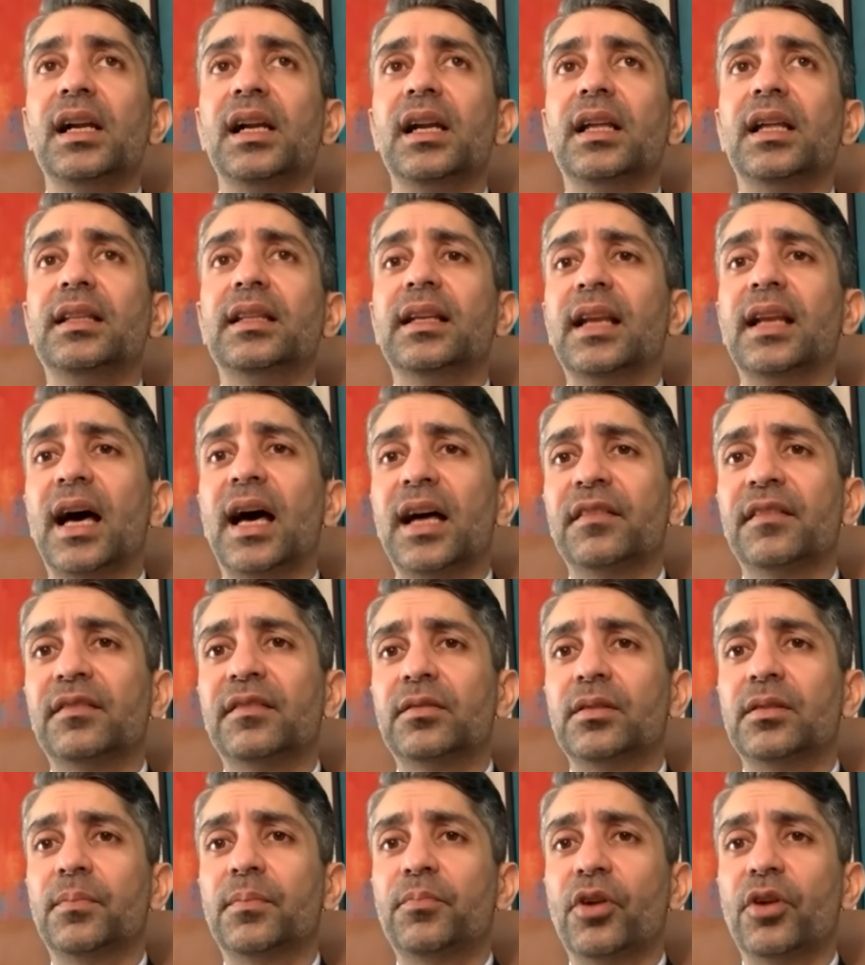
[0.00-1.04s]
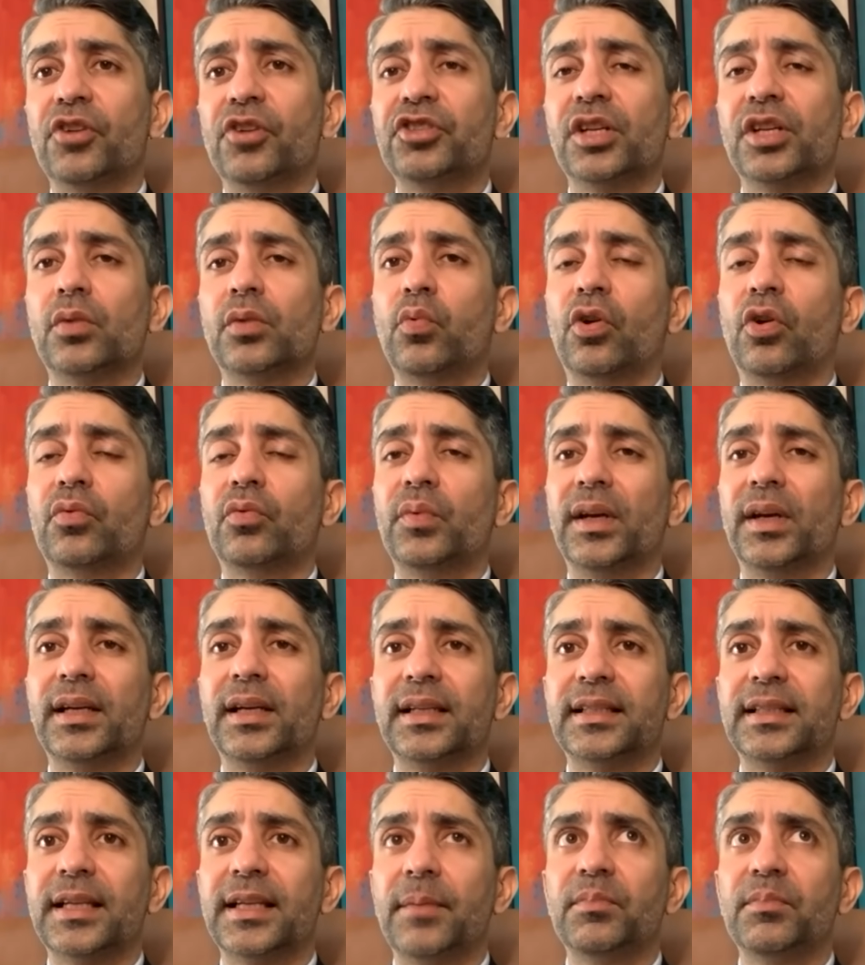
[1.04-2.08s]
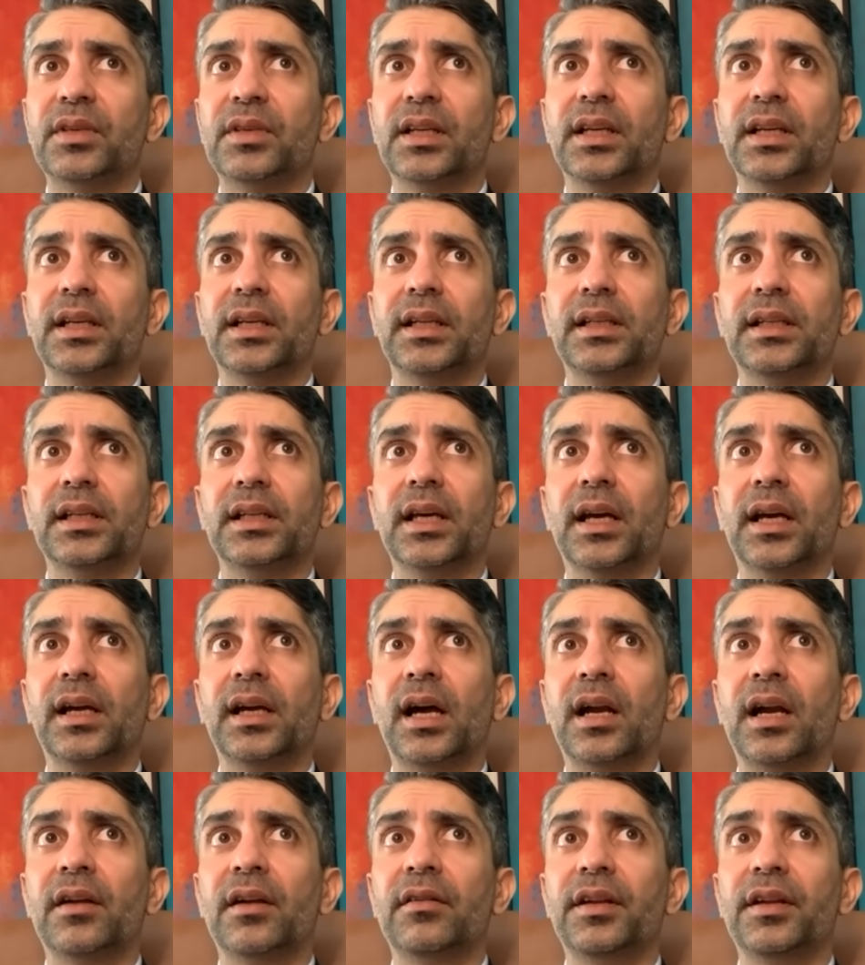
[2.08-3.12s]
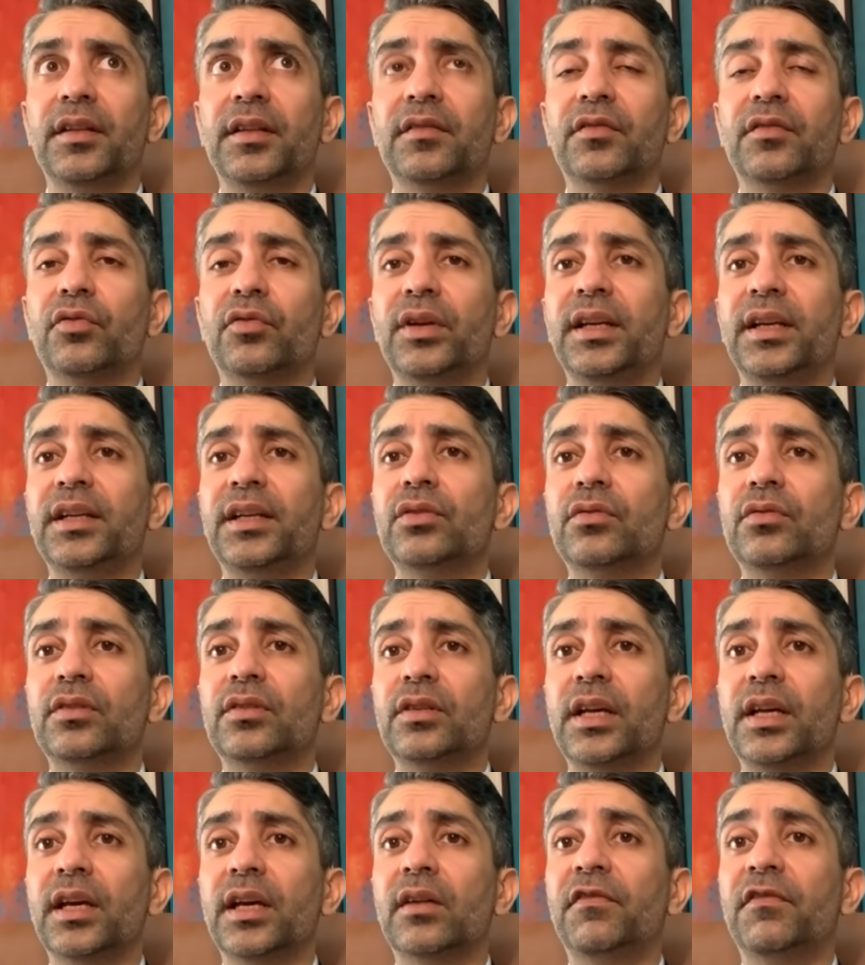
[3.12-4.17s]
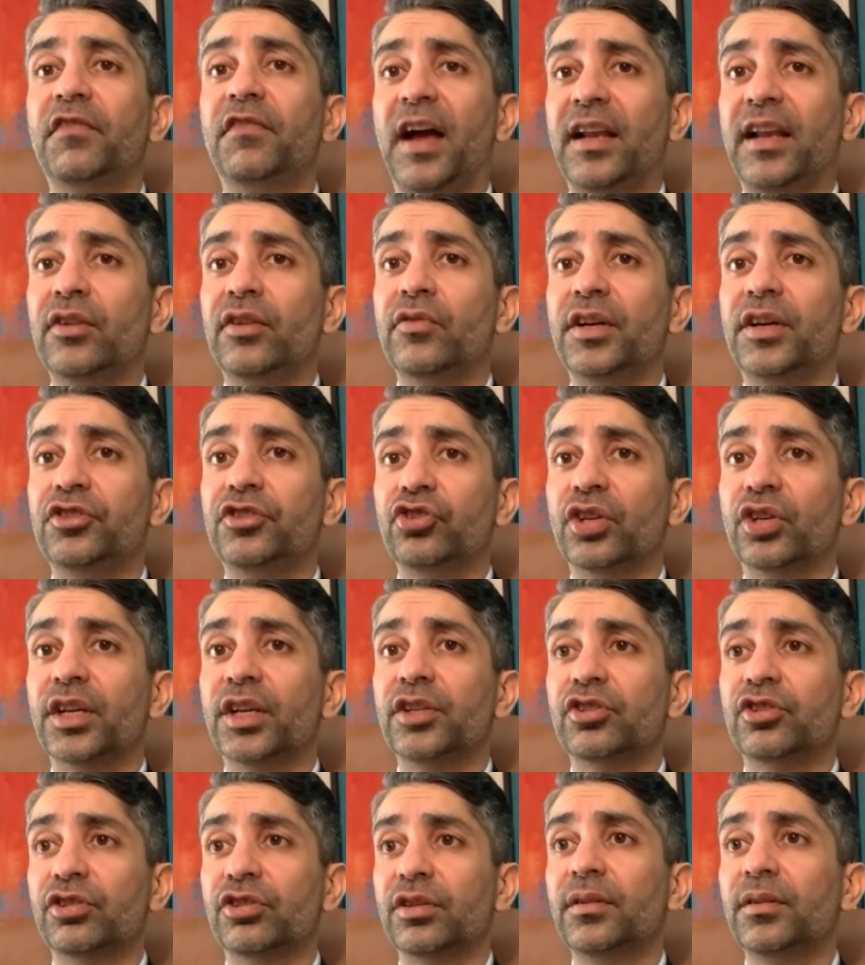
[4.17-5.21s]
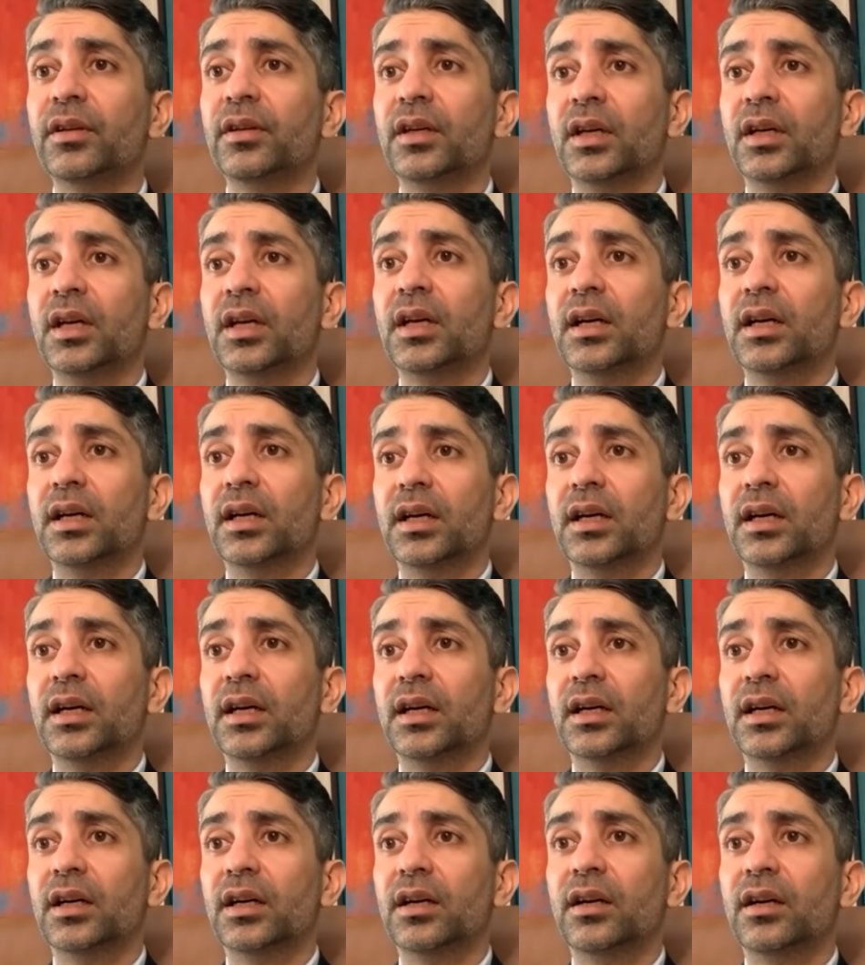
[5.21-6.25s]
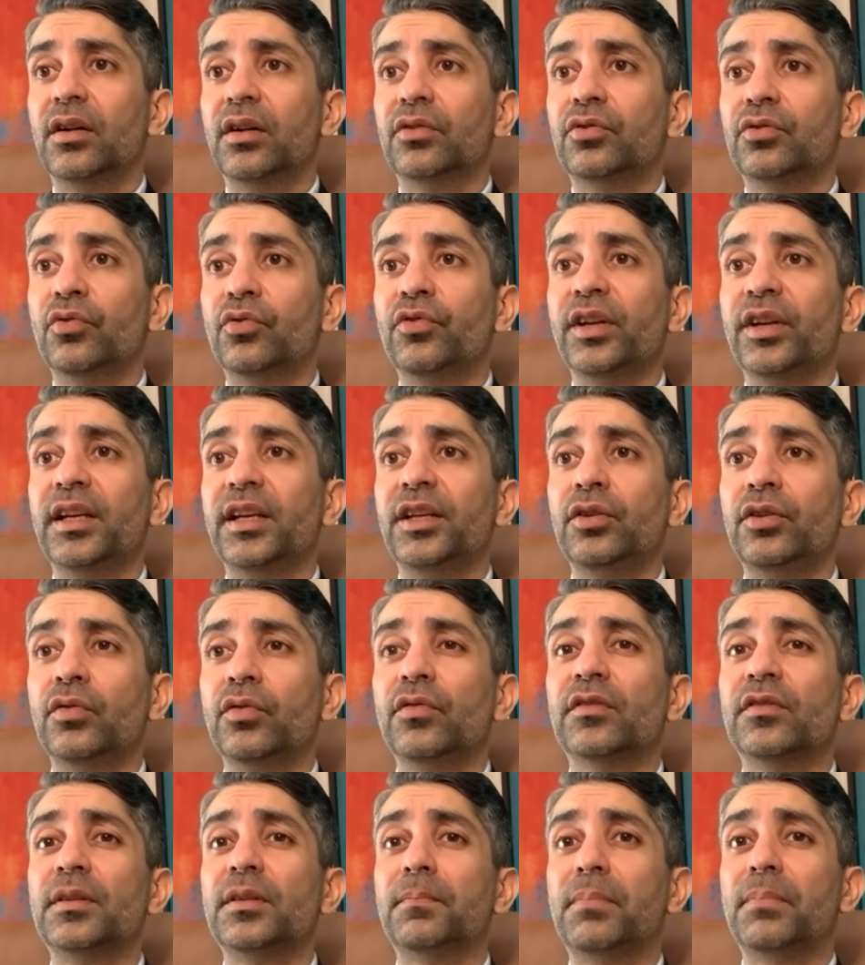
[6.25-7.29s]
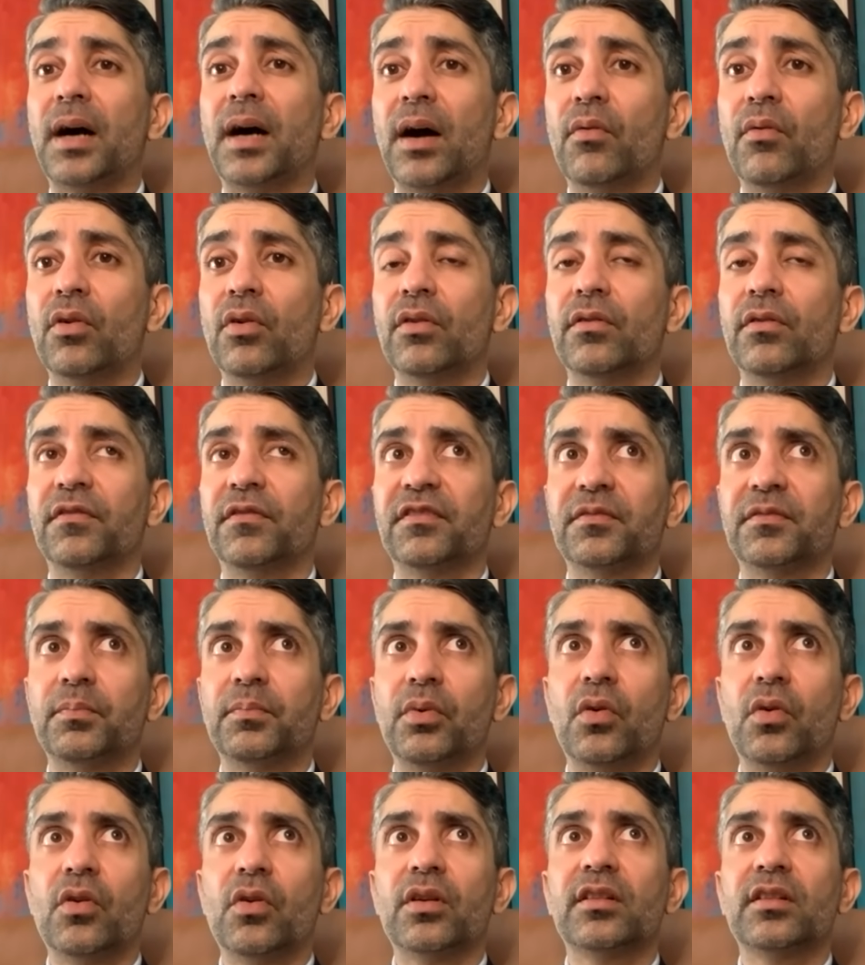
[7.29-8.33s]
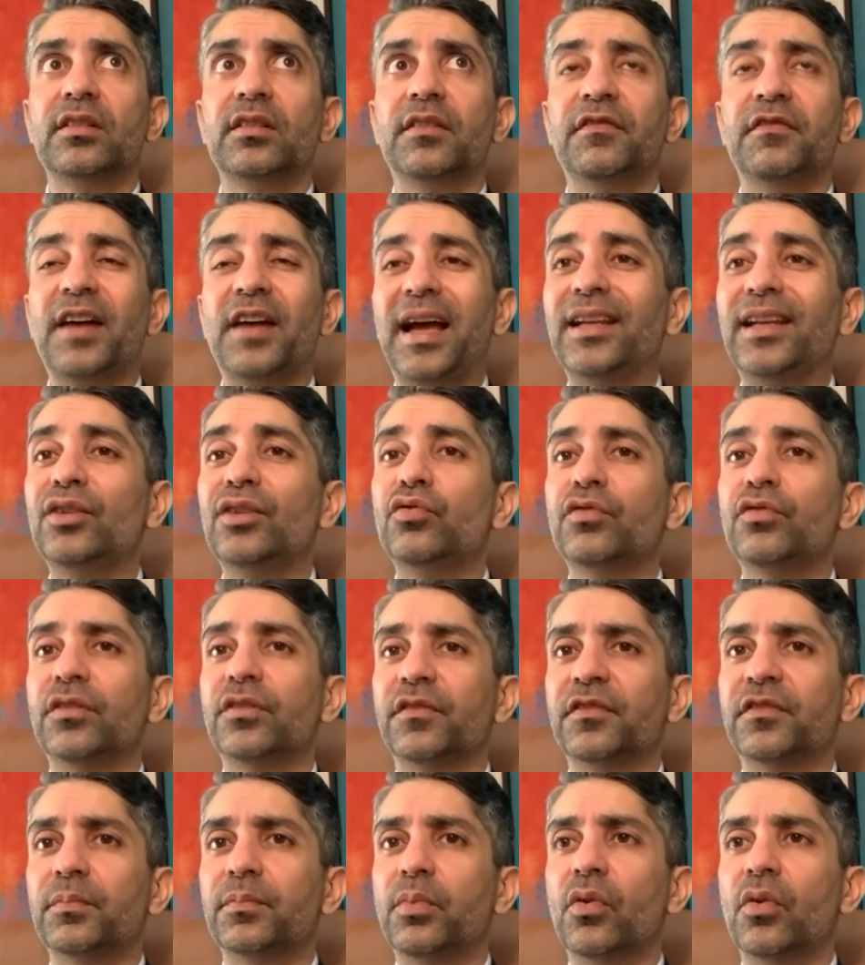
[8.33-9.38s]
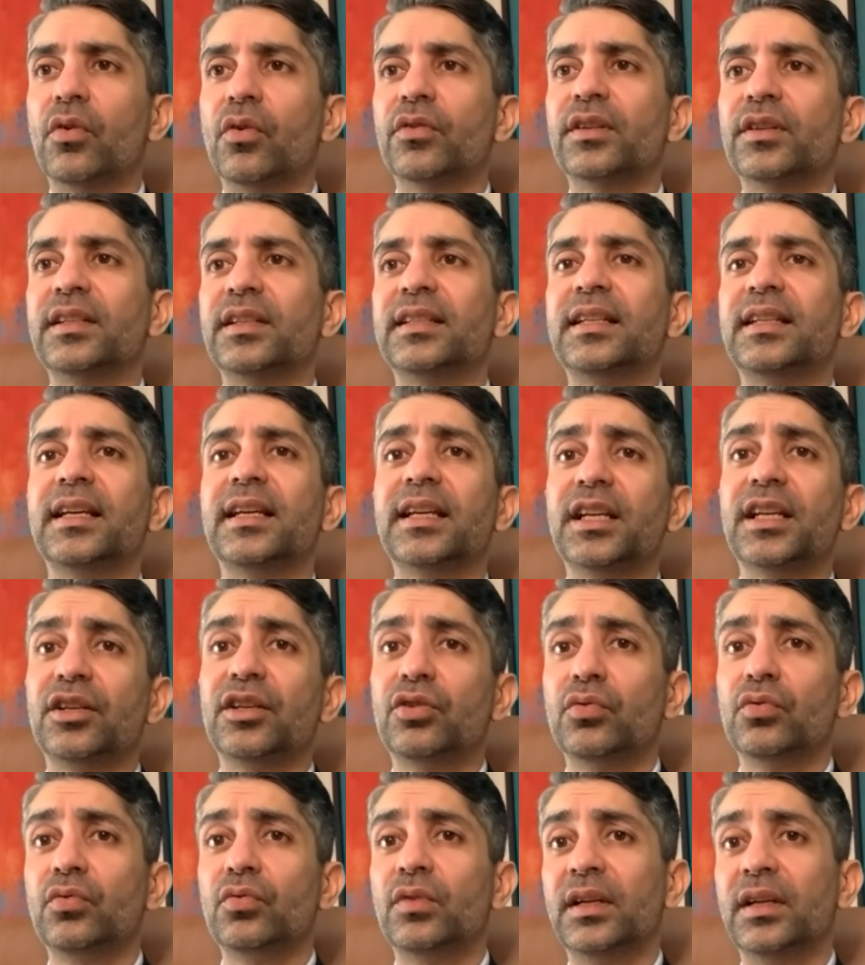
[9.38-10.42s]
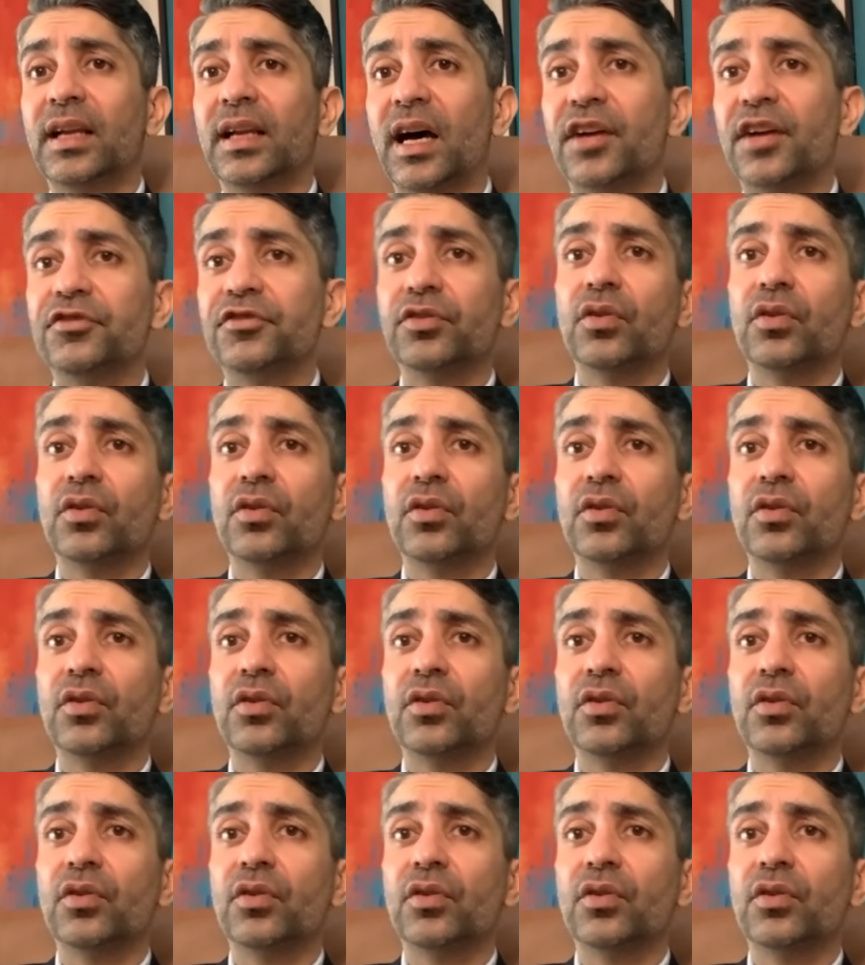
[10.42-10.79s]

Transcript: The last project, what we are attempting in India, are, is really to take value education uh, to really use the power of sport, the values of sport, and take it to a larger